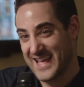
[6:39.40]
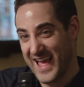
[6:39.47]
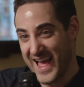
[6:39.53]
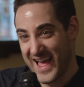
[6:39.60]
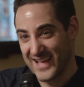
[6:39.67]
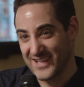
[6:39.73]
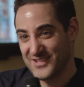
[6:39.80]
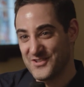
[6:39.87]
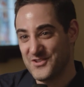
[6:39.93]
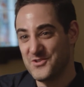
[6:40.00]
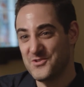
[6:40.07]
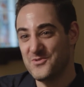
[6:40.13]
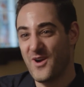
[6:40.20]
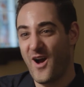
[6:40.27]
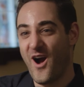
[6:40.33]
Yeah.
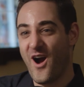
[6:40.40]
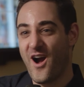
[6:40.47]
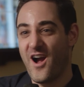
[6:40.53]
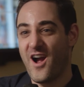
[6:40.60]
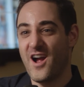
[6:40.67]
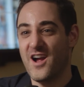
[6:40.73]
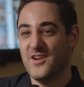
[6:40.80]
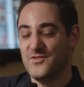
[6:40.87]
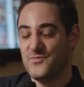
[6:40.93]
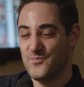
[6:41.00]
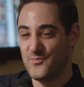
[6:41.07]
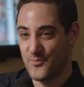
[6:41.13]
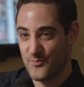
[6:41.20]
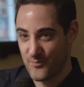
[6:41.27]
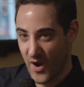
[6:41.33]
You are
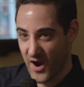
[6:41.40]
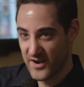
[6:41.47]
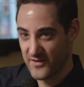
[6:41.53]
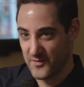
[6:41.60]
part